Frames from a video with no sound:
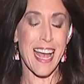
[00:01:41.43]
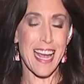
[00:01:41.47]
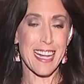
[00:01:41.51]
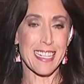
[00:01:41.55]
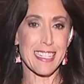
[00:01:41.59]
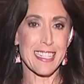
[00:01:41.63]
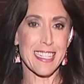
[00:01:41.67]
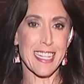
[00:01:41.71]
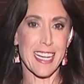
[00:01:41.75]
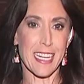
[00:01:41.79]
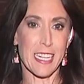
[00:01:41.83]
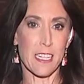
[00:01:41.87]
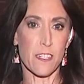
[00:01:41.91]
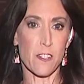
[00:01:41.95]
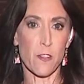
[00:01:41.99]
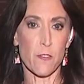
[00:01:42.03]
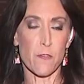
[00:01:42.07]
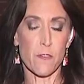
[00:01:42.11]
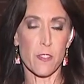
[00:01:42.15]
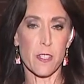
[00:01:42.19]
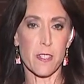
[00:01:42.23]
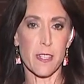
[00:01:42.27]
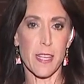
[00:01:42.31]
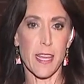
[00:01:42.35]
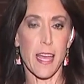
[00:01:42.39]
and second
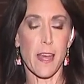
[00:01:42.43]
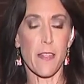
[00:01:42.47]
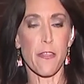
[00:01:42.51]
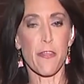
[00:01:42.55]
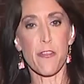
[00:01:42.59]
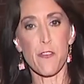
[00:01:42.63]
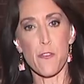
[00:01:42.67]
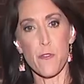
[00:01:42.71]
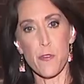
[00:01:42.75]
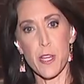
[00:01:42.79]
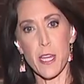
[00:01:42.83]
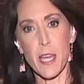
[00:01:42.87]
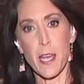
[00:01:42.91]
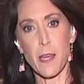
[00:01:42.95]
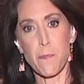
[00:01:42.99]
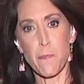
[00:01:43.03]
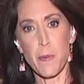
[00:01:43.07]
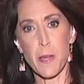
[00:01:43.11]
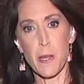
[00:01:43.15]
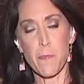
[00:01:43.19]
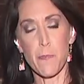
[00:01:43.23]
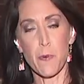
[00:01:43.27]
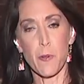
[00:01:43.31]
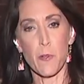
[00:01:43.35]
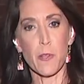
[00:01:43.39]
doses. They had 38
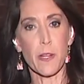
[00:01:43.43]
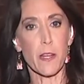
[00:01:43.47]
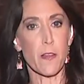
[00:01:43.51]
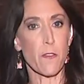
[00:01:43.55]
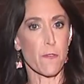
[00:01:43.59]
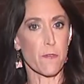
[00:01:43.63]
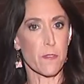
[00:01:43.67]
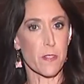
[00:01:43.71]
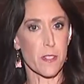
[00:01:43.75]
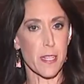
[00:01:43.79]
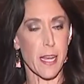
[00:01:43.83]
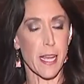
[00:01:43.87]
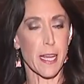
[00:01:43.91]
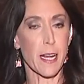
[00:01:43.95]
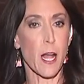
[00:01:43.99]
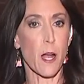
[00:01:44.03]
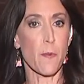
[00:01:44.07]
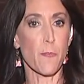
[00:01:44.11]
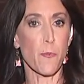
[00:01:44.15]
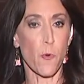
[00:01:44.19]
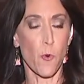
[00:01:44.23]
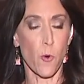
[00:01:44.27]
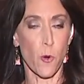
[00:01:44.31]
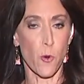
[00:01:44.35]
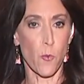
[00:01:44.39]
people either sign
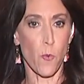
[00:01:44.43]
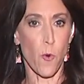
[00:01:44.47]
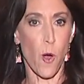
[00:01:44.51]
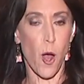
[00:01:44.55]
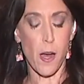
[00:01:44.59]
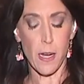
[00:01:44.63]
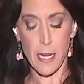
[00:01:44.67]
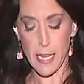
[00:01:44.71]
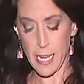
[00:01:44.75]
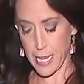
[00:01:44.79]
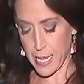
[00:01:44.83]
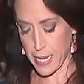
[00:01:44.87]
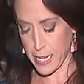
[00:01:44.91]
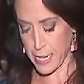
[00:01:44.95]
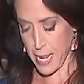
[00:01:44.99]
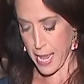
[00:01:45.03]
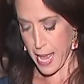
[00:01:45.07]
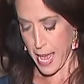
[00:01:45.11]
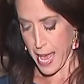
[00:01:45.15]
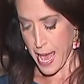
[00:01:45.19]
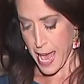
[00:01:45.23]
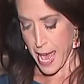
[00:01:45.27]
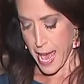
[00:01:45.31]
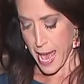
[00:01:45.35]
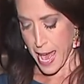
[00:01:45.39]
up or walk in,
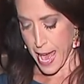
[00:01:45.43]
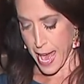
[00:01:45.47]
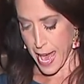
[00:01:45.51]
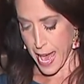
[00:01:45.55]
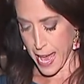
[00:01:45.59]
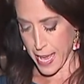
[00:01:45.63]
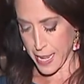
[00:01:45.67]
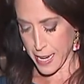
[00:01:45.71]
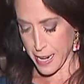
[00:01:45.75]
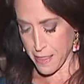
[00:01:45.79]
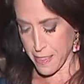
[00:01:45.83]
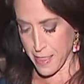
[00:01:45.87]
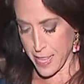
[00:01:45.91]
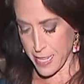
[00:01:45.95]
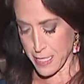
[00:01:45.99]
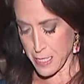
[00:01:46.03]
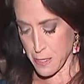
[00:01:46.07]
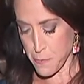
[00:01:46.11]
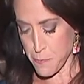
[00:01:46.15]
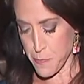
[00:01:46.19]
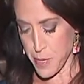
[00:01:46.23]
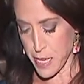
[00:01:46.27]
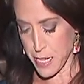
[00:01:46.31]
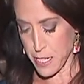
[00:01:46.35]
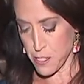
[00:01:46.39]
and that's
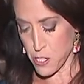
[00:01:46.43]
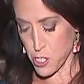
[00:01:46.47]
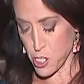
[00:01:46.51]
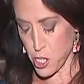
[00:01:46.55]
a big